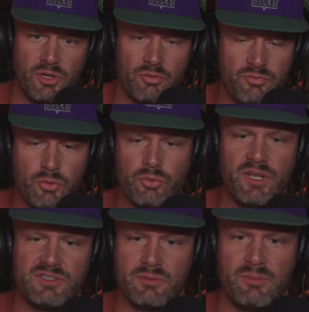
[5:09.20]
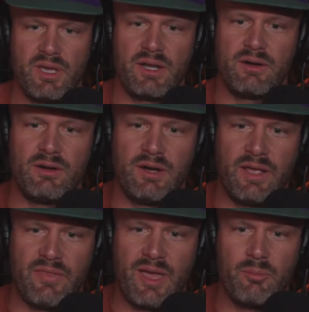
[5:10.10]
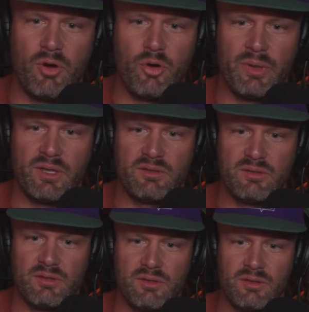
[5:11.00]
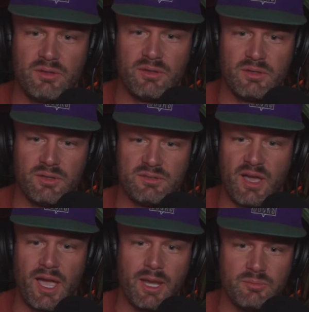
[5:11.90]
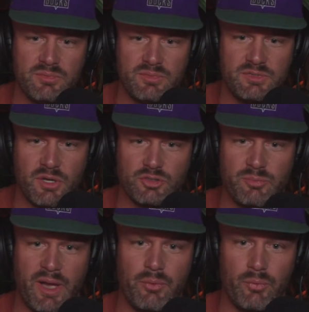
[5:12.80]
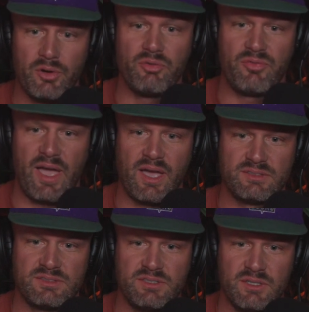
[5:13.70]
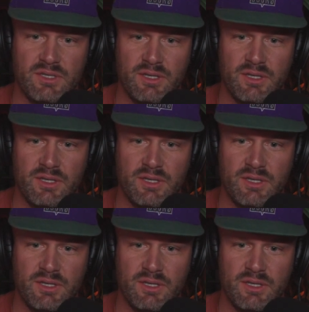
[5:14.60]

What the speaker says: Food doesn't matter at that moment. Time goes by real fast.